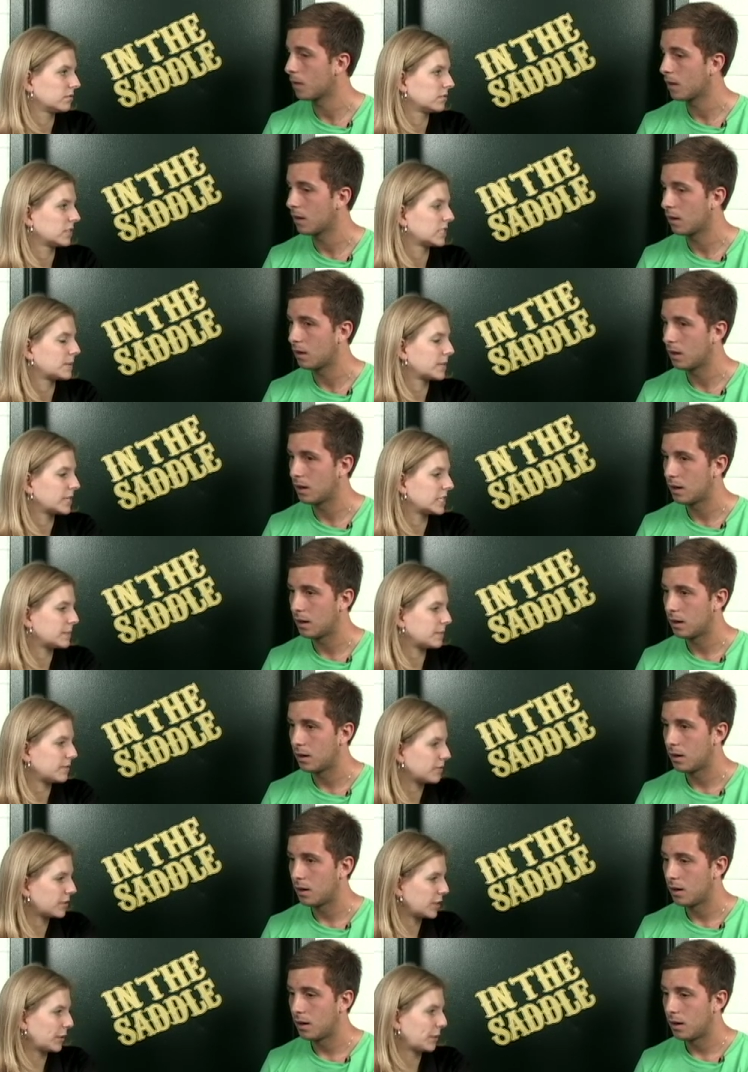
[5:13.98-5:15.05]
Speaker 1: experience been
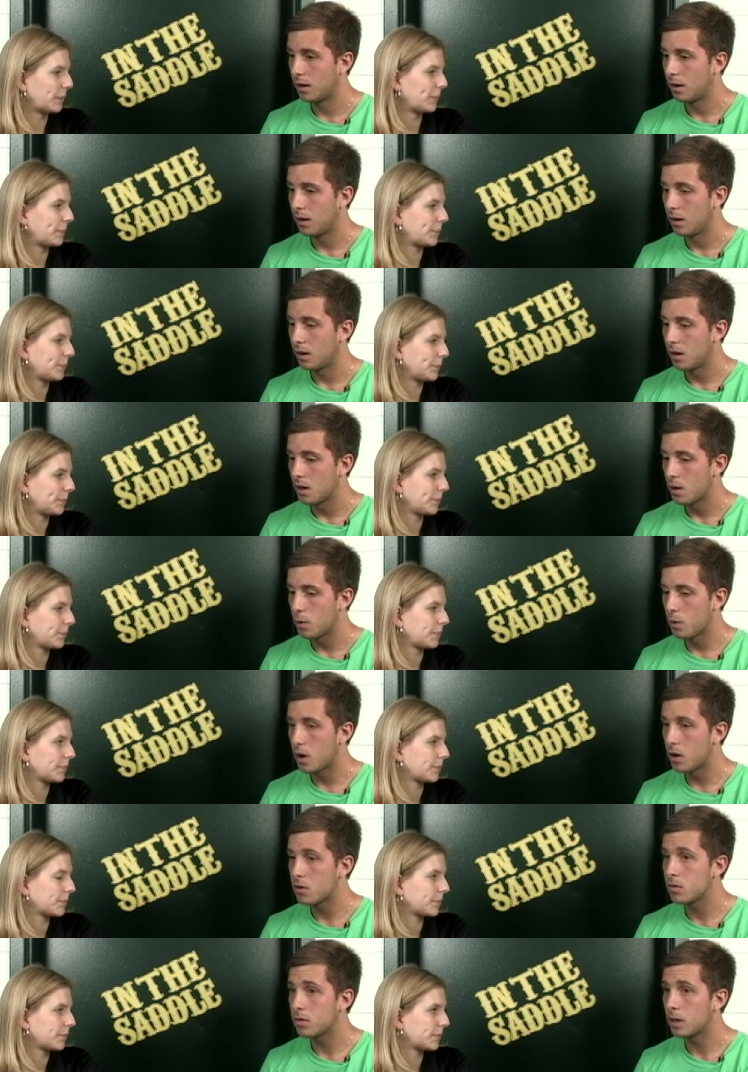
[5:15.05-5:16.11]
for you?
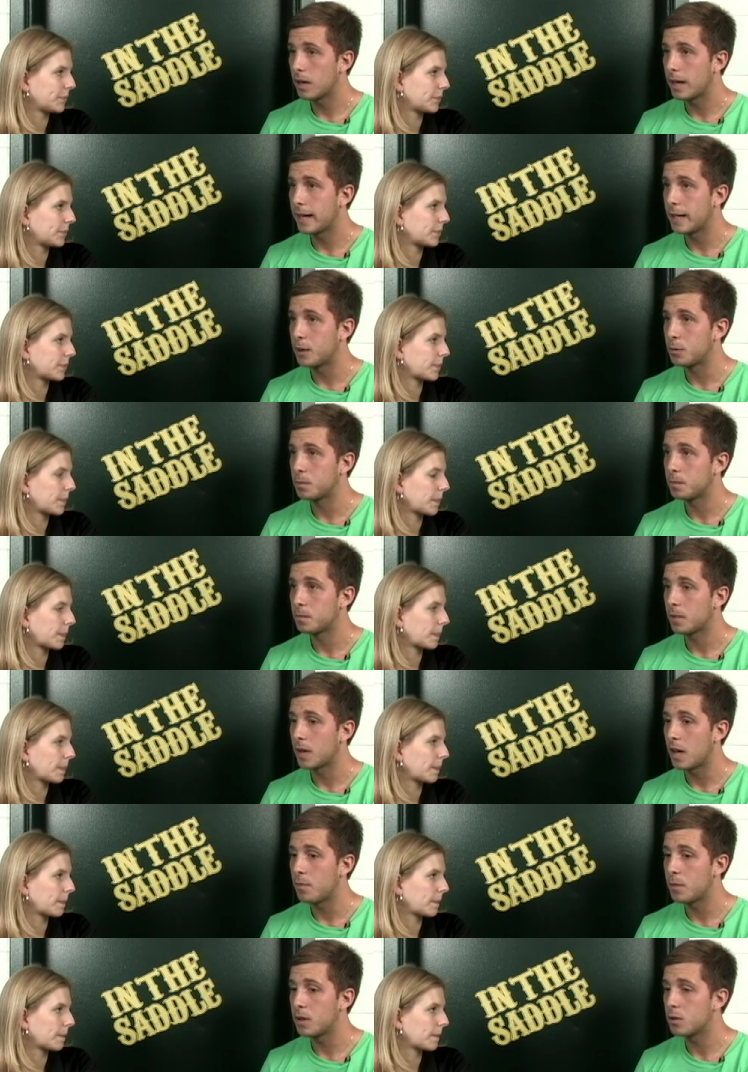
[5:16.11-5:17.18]
Speaker 2: Well,
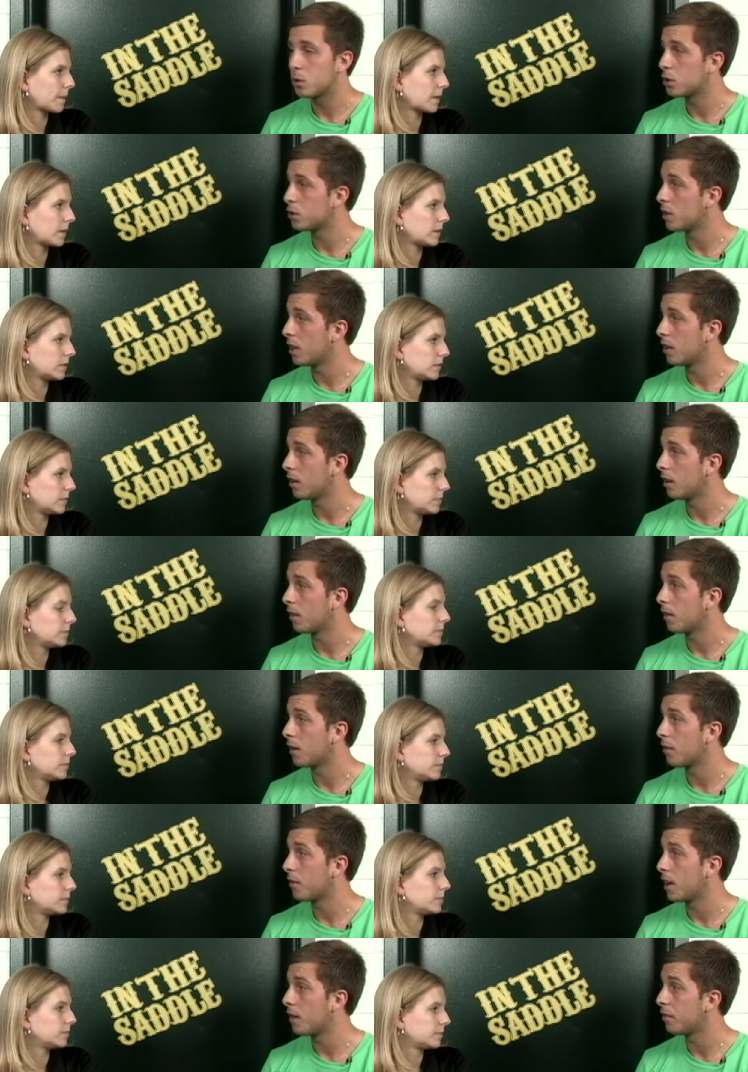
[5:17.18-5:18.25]
I've been to Australia
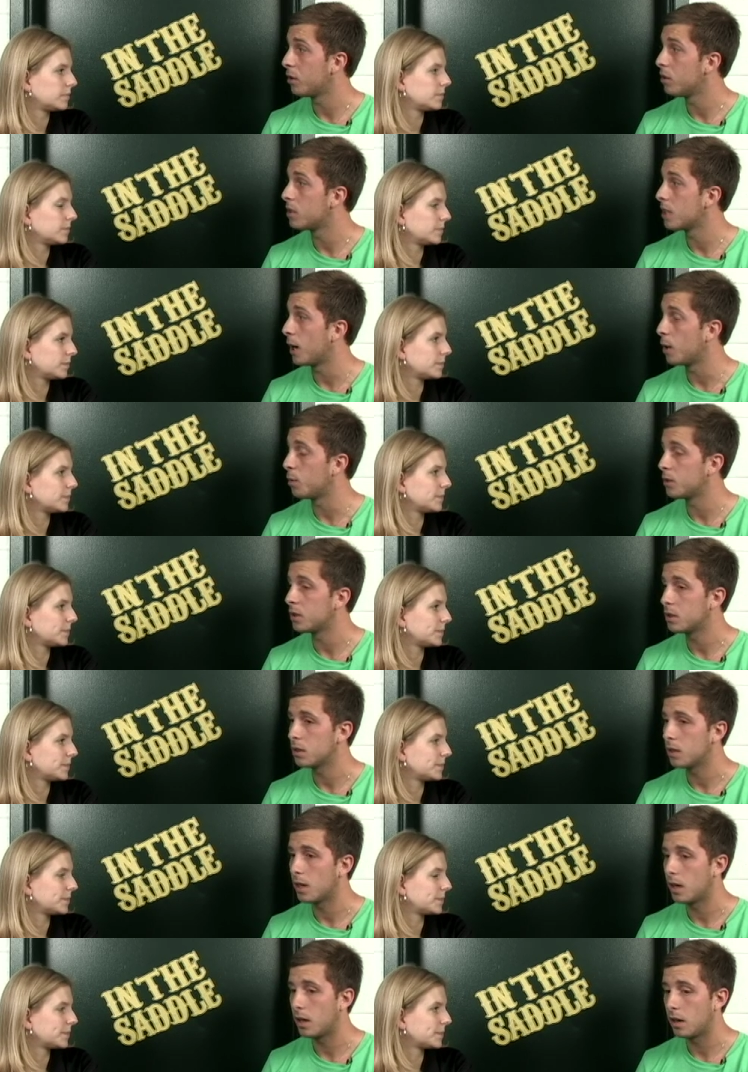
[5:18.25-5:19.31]
a fair few times.
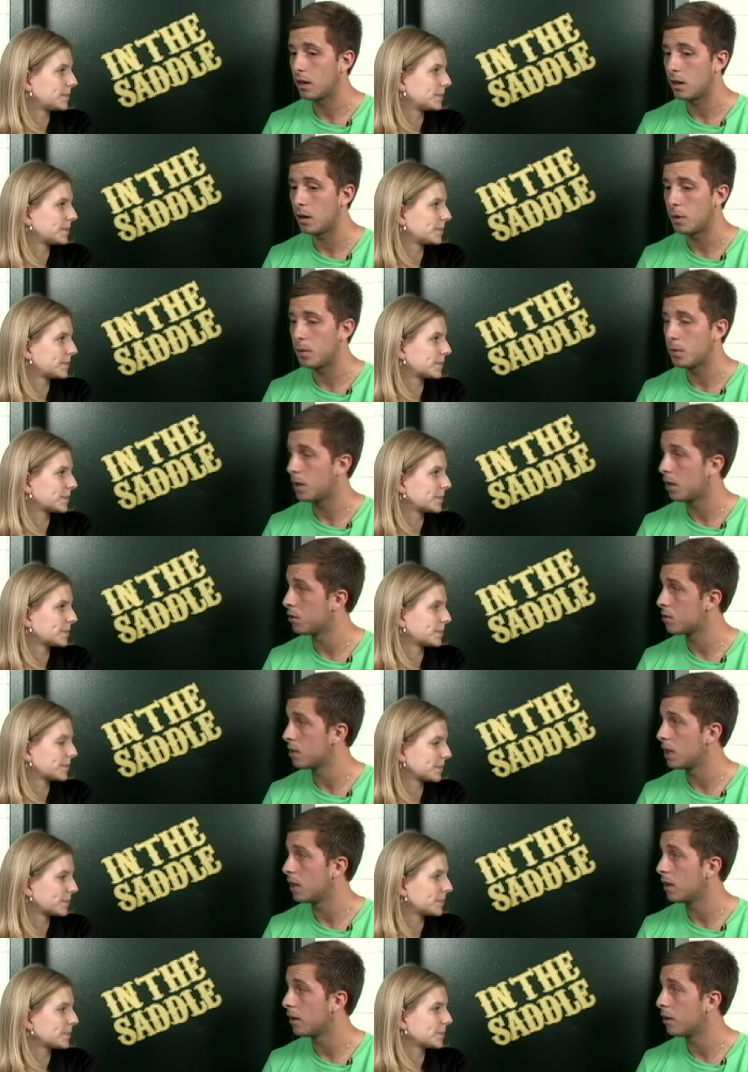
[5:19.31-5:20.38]
I went when I was
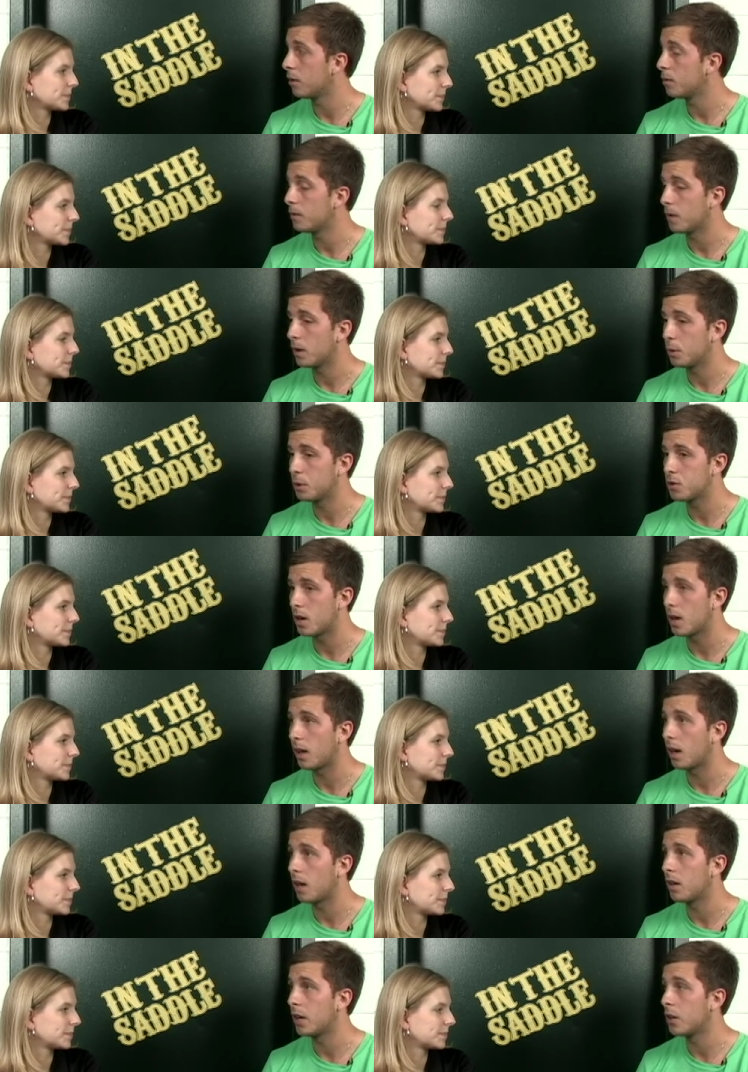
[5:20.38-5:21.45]
really little, and we try and
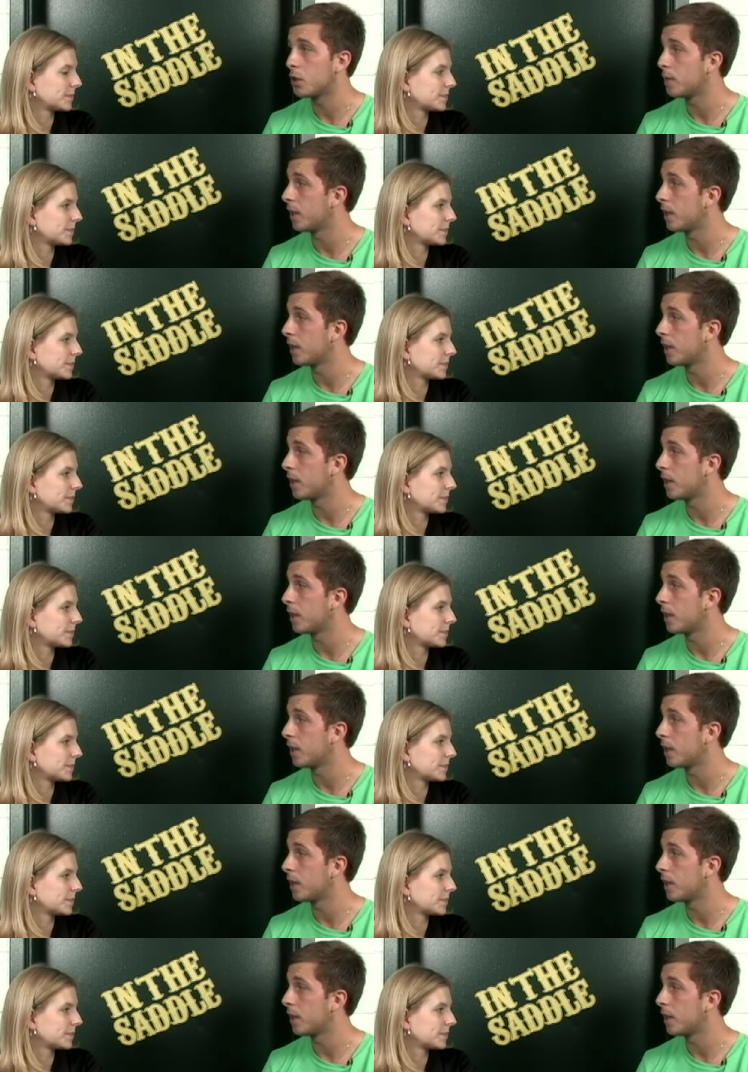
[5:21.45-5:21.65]
get out there